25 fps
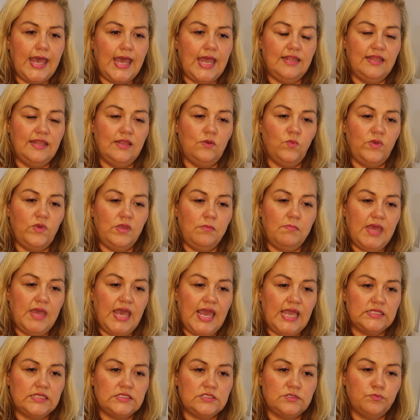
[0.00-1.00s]
and then we
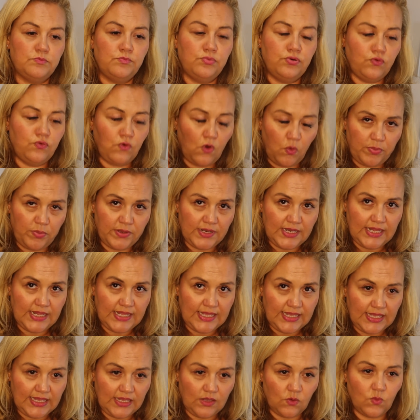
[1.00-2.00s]
met
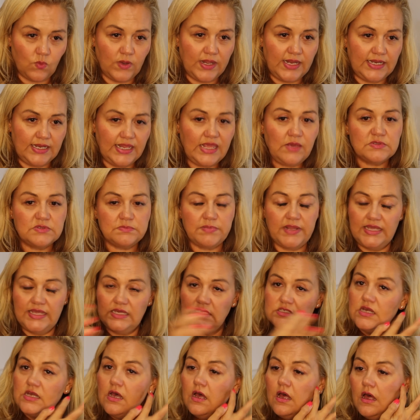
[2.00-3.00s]
properly when he was playing
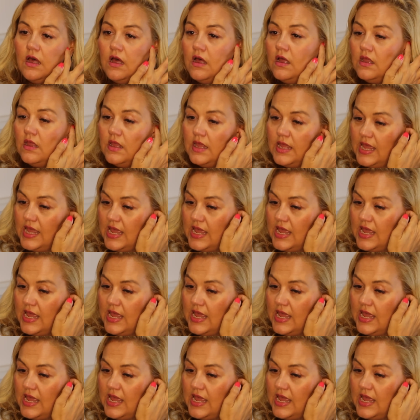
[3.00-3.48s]
guitar